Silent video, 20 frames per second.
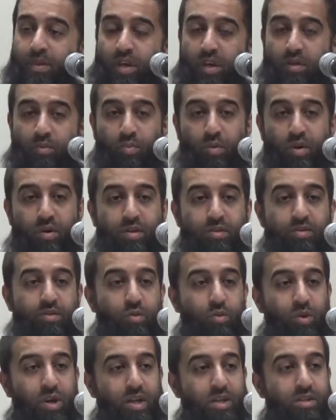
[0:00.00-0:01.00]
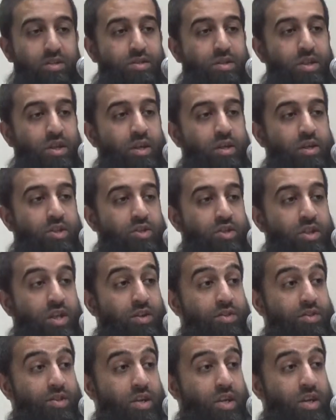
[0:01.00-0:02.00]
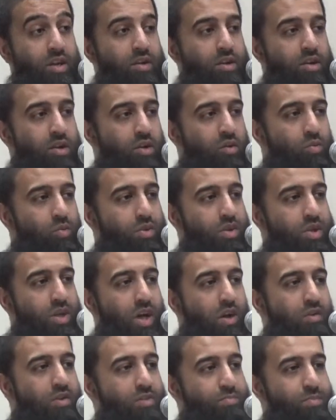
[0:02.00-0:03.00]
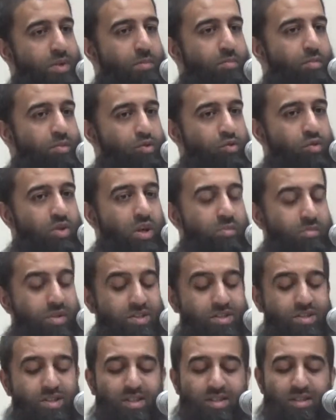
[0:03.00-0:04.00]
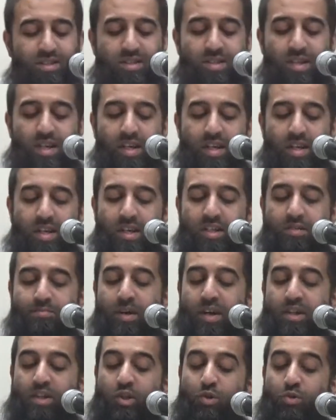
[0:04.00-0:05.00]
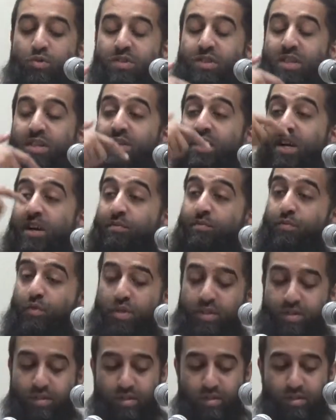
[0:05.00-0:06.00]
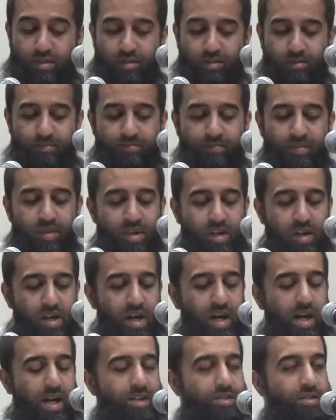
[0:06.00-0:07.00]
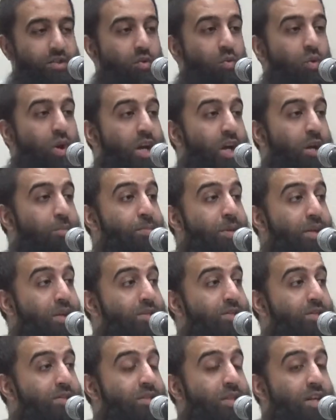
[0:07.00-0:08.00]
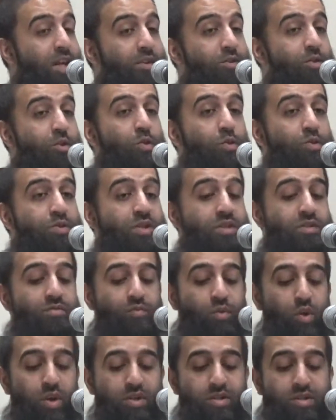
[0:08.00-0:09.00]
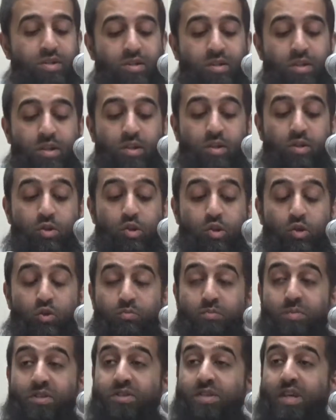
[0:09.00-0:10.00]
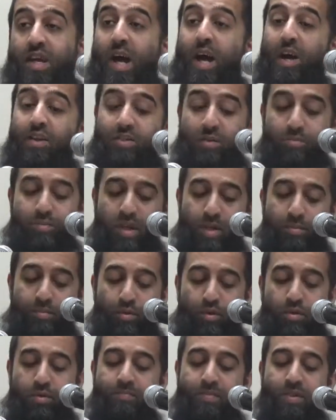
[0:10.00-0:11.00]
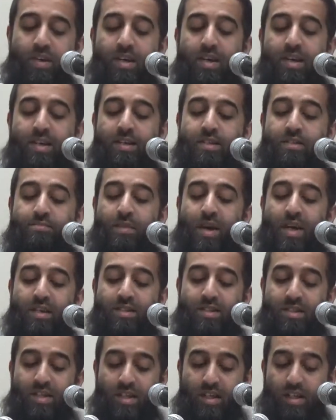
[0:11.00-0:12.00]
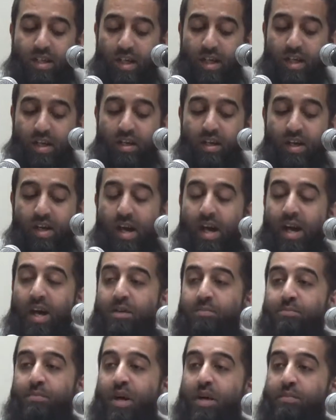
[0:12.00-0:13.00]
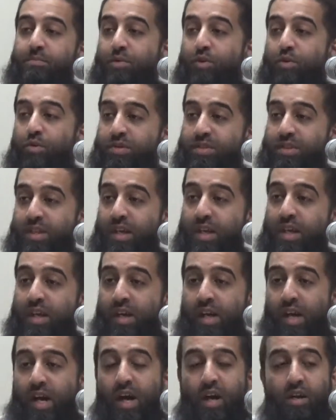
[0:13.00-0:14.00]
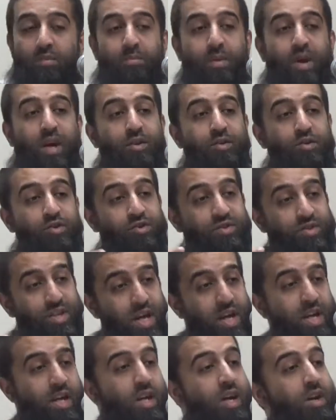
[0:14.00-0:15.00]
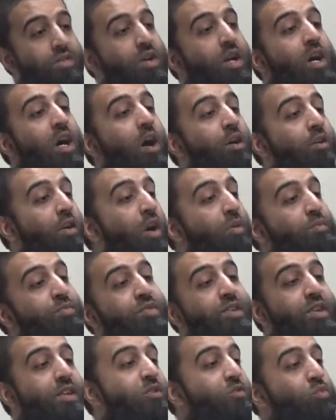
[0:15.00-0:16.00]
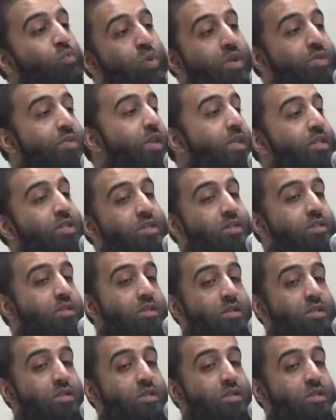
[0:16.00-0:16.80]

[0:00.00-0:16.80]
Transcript: And one of the ways shayateen will encourage people to commit sins is by using their voice. And the way a person can use his voice to misguide the people is by singing and by music and by saying other haram things with his